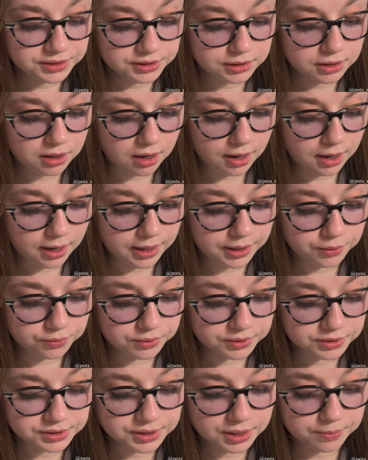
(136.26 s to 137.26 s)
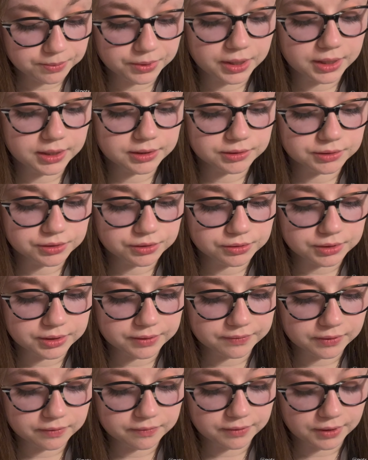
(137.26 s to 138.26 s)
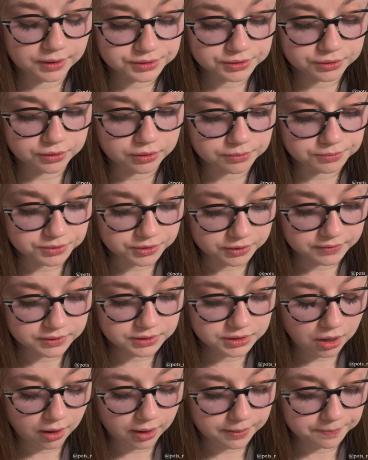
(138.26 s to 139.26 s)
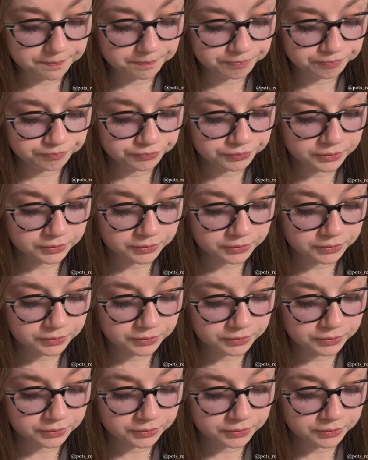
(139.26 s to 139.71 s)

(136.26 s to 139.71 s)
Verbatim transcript: and I were separated into different foster homes over time.